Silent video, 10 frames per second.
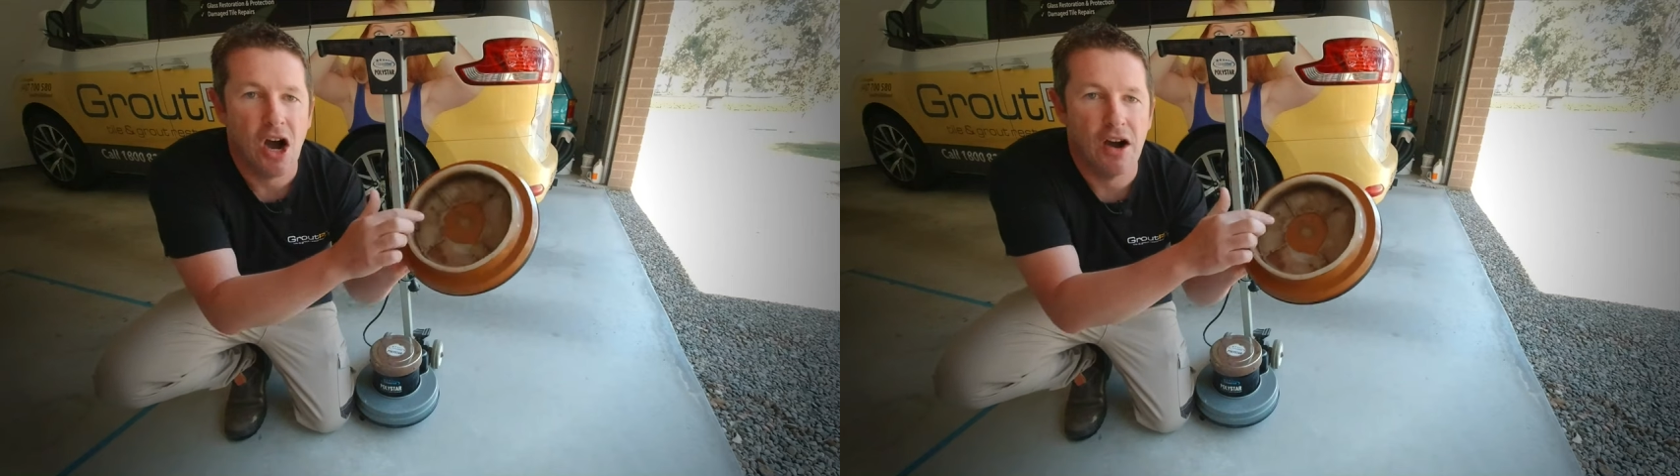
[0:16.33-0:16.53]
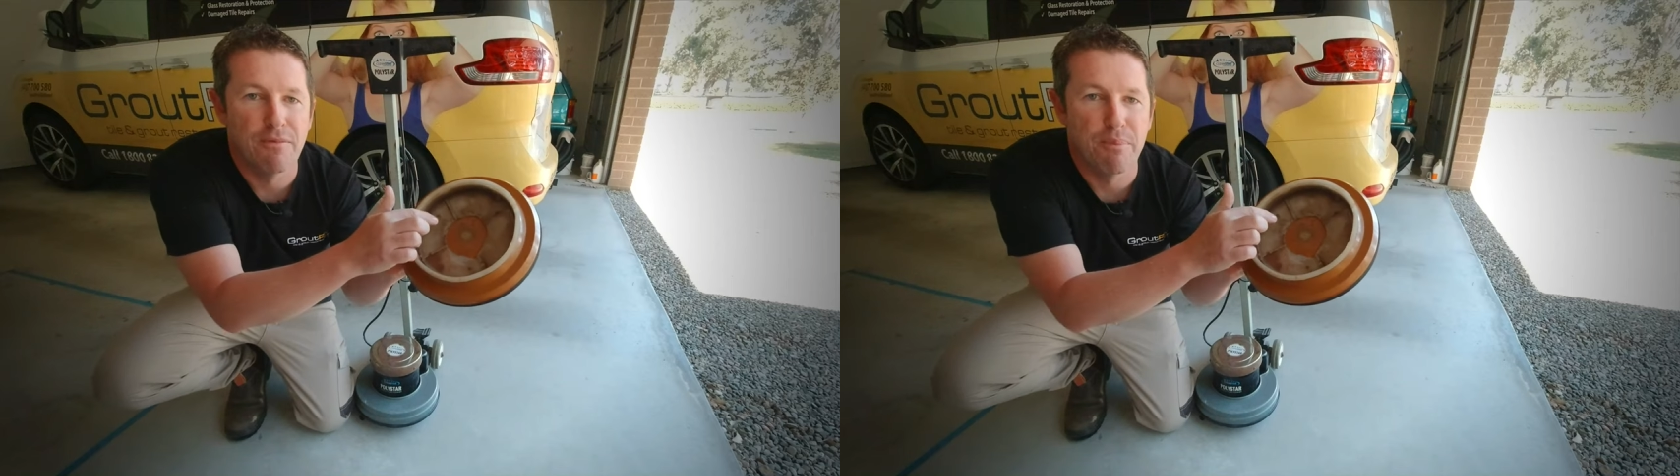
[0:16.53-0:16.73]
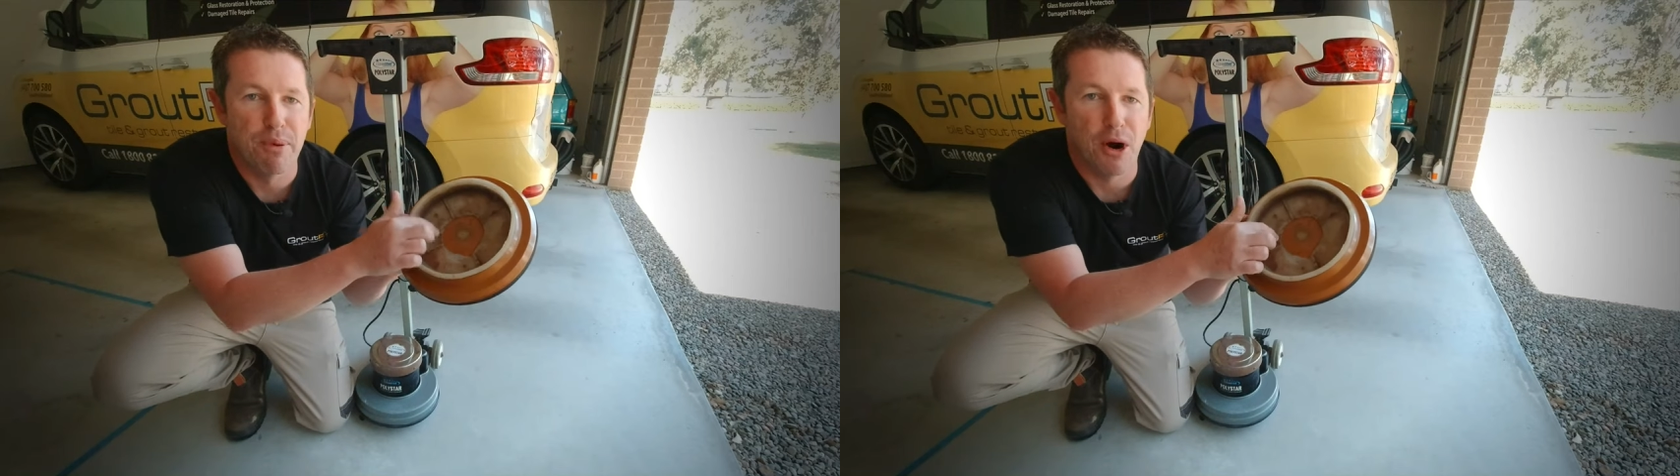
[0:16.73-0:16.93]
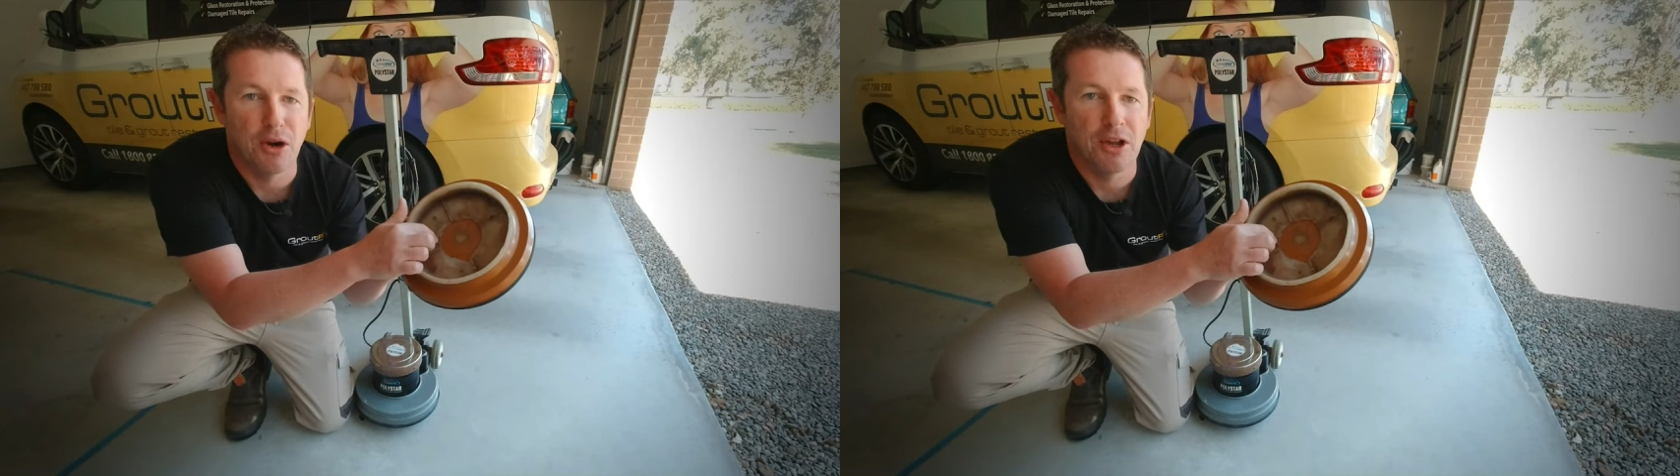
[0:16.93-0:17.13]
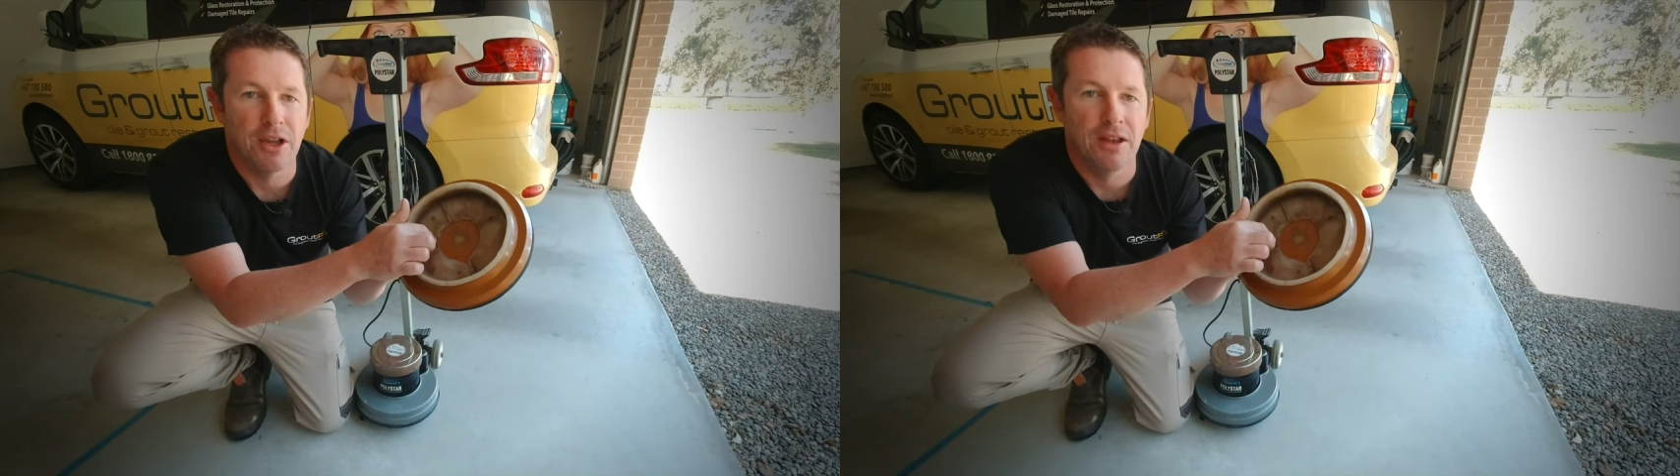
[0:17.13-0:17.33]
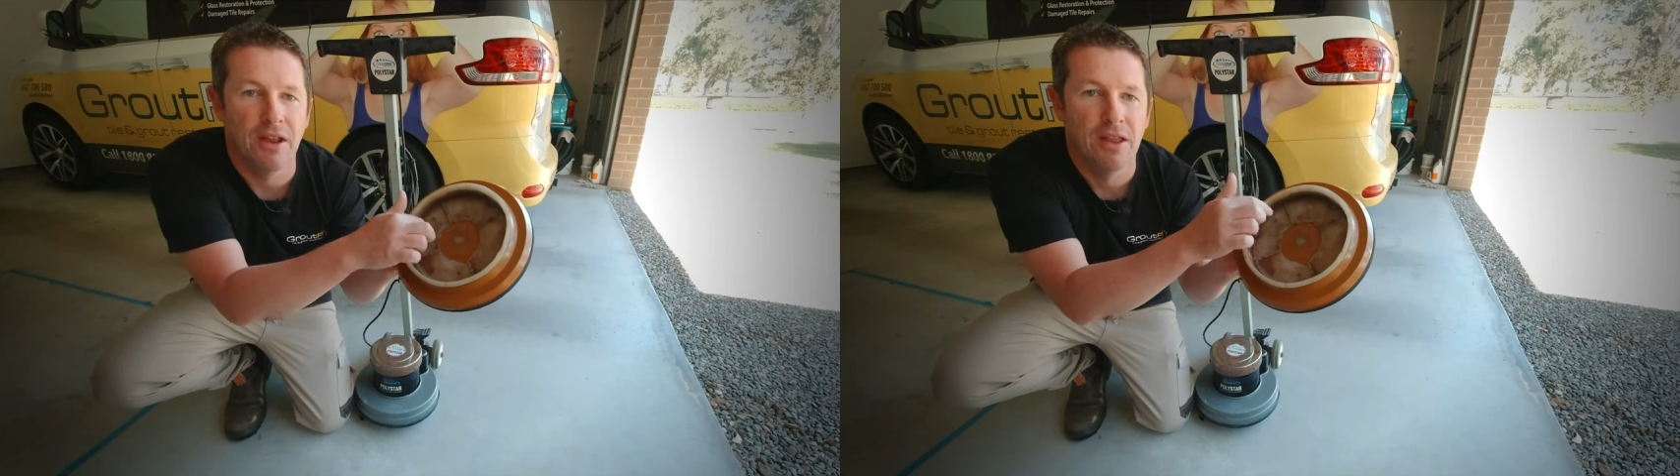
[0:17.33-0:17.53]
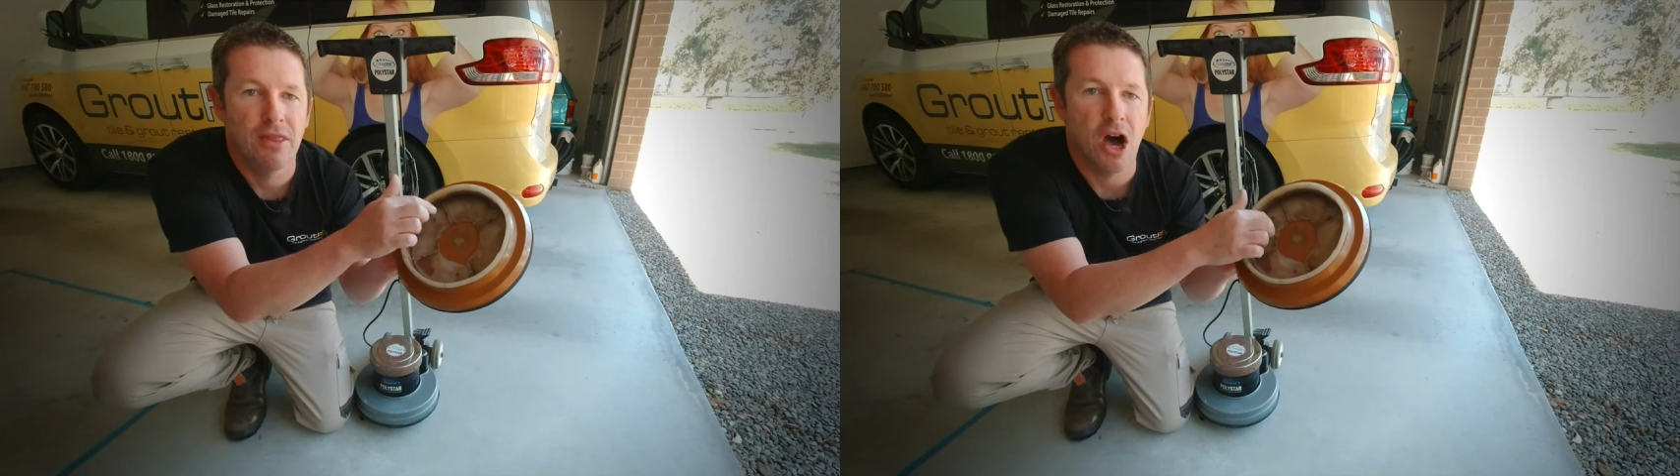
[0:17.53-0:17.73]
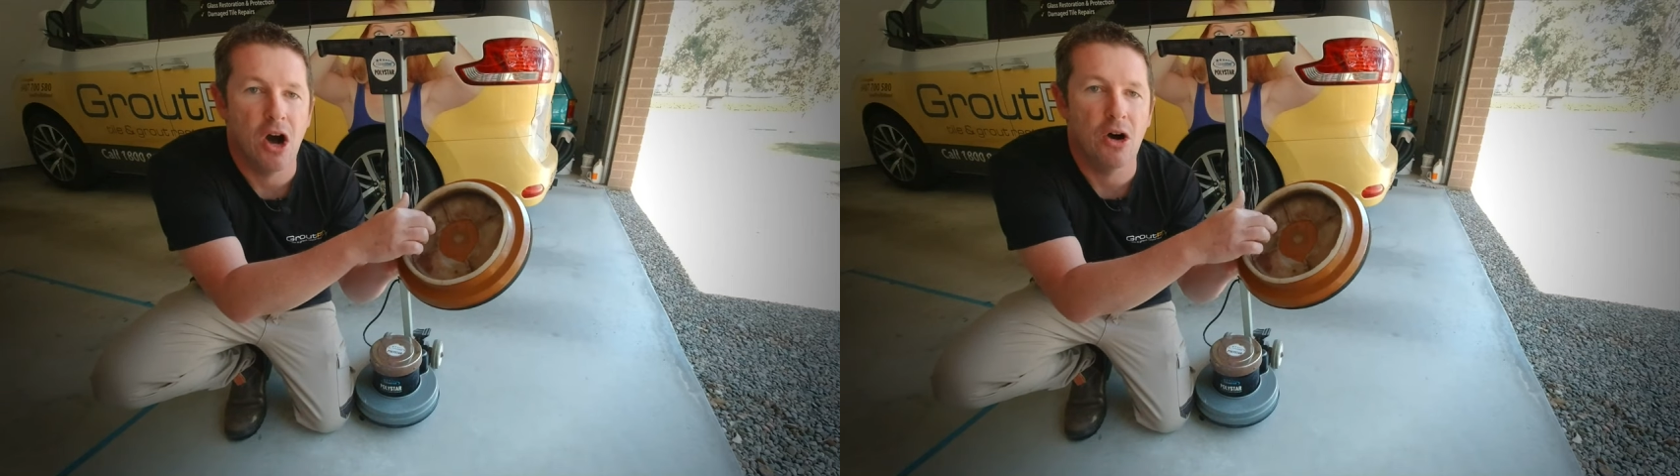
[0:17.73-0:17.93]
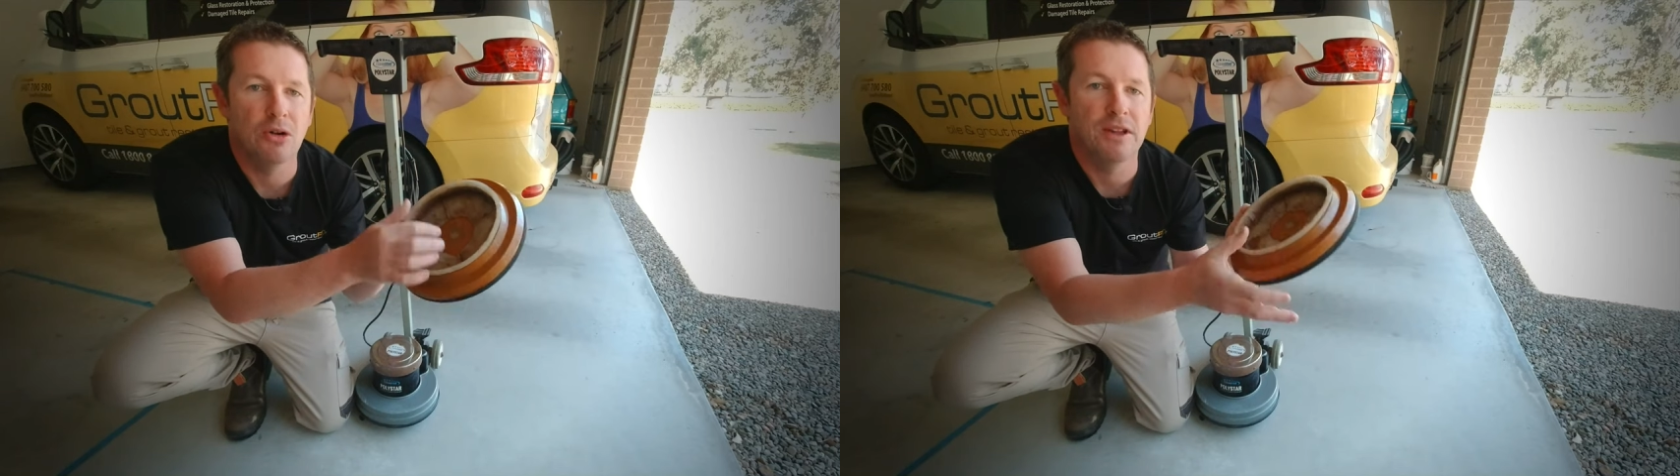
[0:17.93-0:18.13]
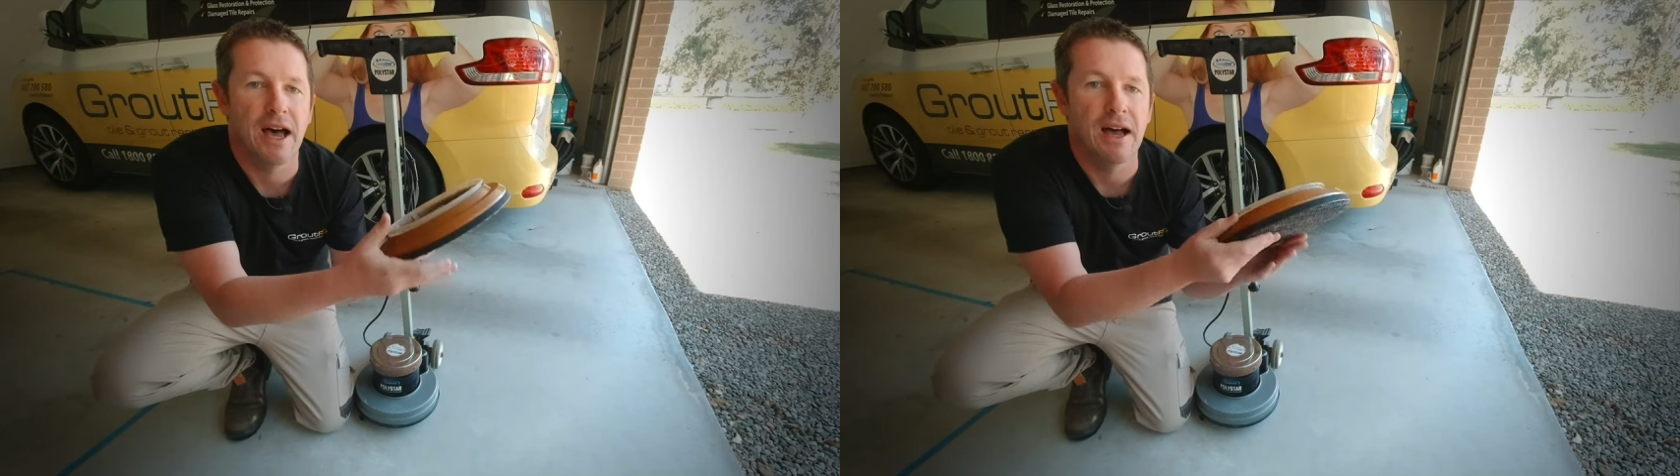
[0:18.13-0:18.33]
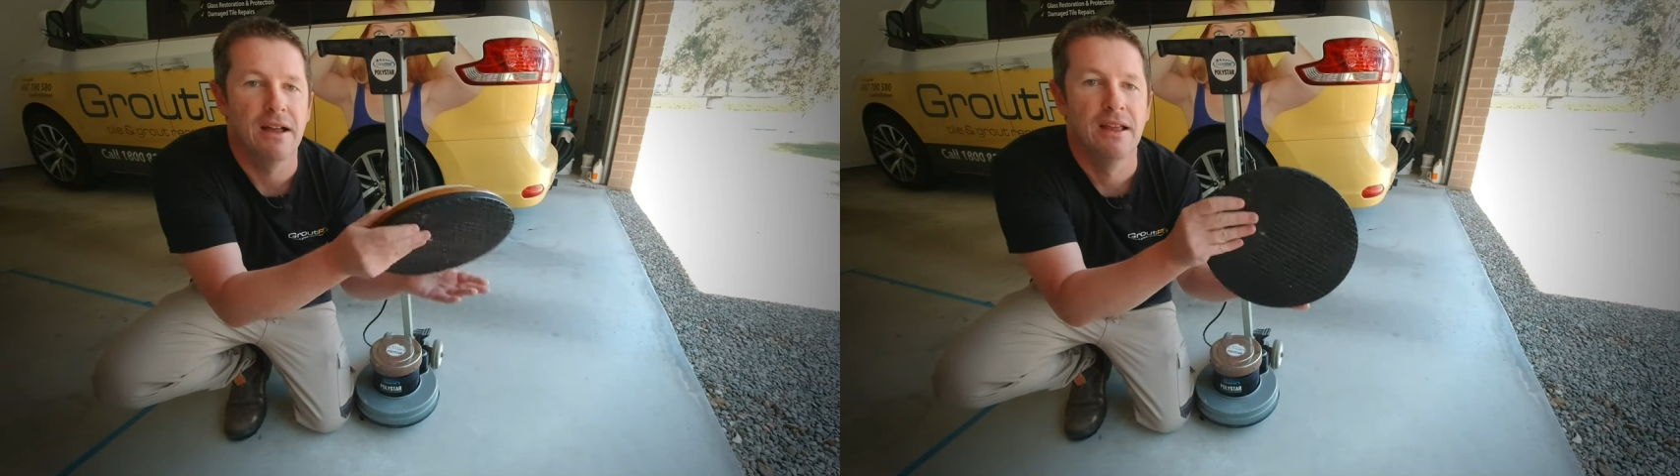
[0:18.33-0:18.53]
I've broken the holder